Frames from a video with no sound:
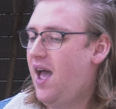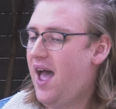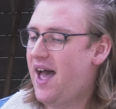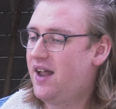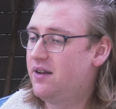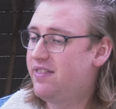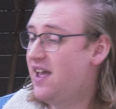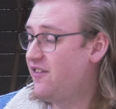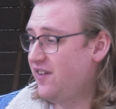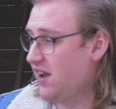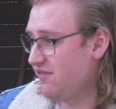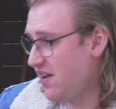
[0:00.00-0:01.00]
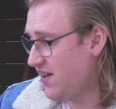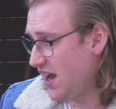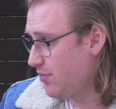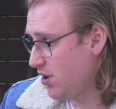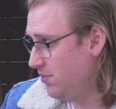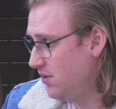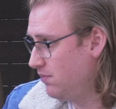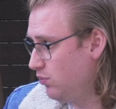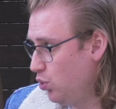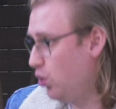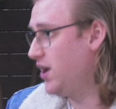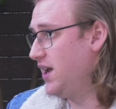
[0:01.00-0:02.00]
And thankfully, I've never had a problem
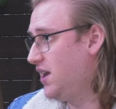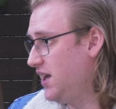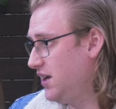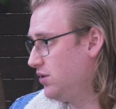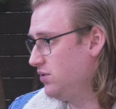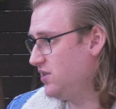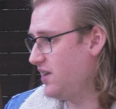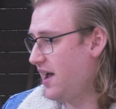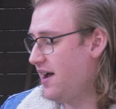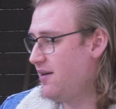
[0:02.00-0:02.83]
walking in heels.